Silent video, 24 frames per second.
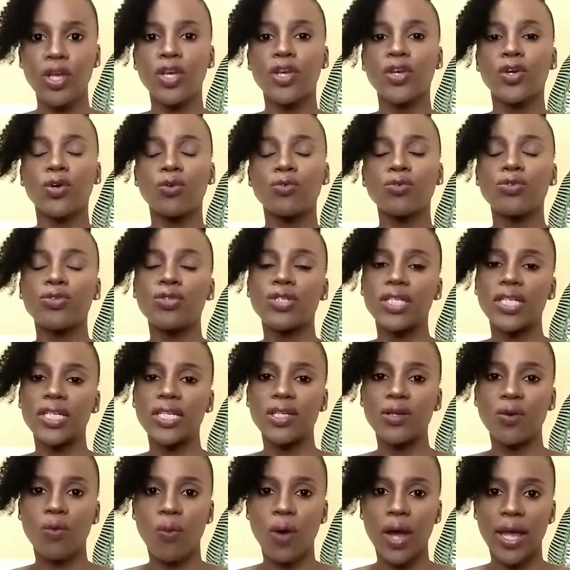you're going to
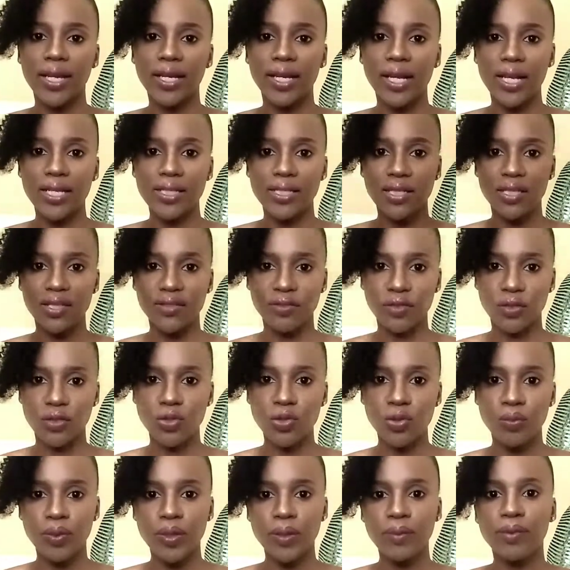need wine glasses for
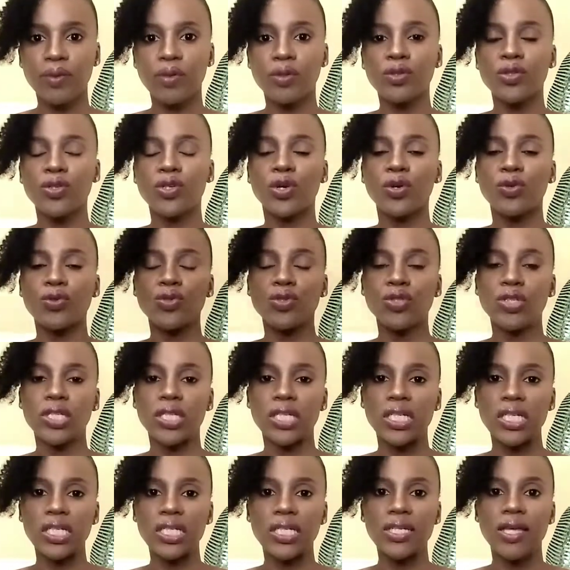2 people, you're going to
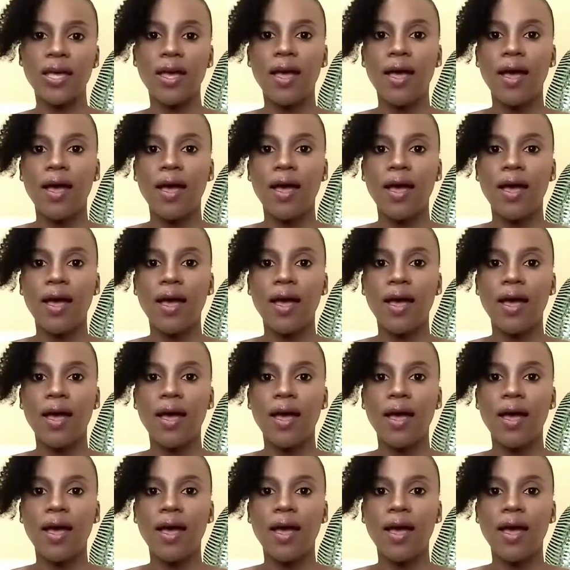need